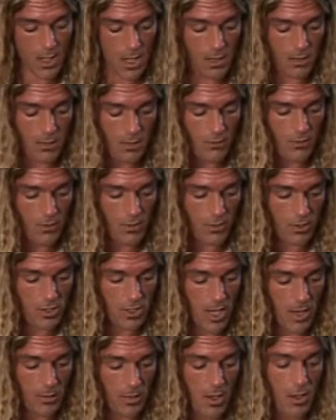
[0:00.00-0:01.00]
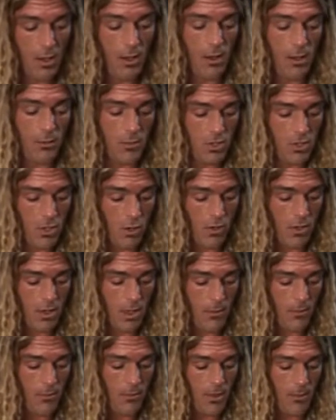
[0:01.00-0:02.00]
difficult shape. Let me show you
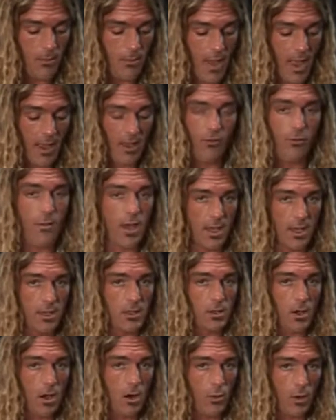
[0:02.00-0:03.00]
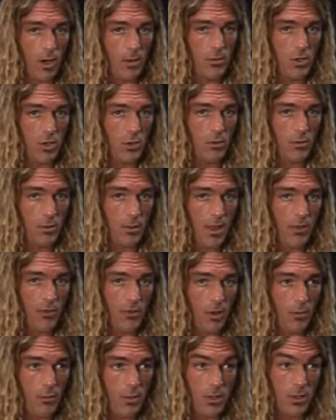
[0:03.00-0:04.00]
the back of my guitar, what I'm doing with my
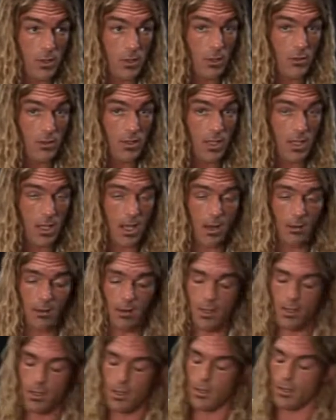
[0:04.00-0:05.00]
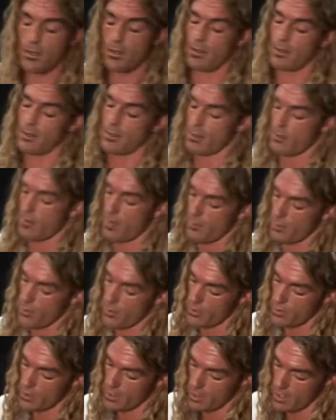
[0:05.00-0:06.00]
thumb, because you don't see that. I'm
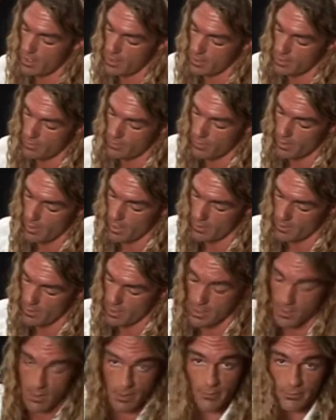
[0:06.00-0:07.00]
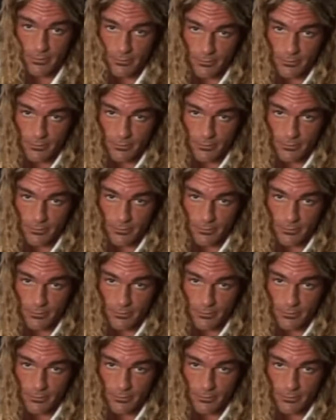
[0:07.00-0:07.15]
using this like this.